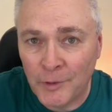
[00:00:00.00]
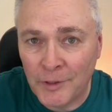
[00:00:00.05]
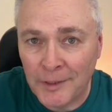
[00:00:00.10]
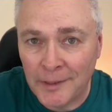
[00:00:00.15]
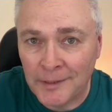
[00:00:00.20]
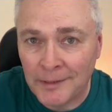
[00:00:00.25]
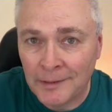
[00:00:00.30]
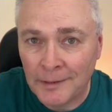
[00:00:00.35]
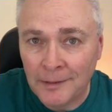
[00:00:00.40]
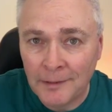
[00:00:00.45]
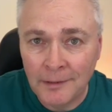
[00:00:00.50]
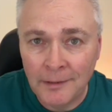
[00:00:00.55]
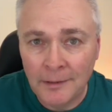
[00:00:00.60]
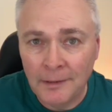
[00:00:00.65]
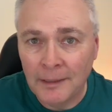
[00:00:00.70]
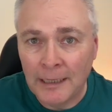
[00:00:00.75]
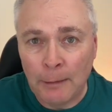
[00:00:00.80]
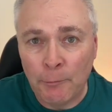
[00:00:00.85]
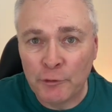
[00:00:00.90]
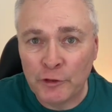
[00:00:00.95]
there.
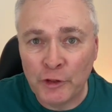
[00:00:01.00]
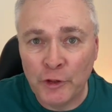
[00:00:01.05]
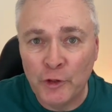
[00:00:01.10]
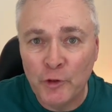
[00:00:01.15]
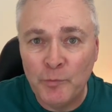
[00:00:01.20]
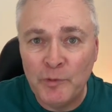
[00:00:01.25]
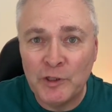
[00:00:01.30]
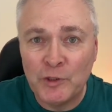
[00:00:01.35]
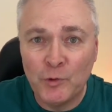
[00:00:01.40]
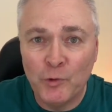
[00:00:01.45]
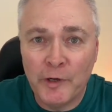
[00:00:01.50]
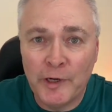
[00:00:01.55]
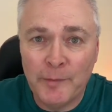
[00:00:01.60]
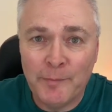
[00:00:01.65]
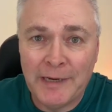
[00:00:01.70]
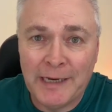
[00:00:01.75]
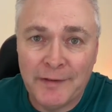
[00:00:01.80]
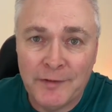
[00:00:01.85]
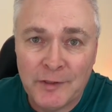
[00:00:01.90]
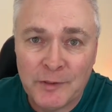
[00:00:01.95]
I wasn't going to be talking
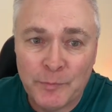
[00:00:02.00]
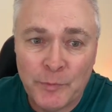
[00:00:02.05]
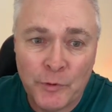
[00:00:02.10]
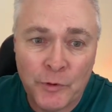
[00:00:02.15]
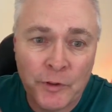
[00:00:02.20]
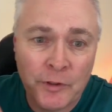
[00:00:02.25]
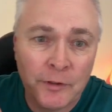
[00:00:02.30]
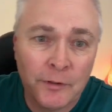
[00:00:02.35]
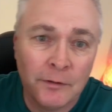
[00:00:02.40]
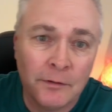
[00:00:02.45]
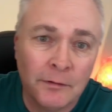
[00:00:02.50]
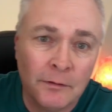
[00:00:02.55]
about this book.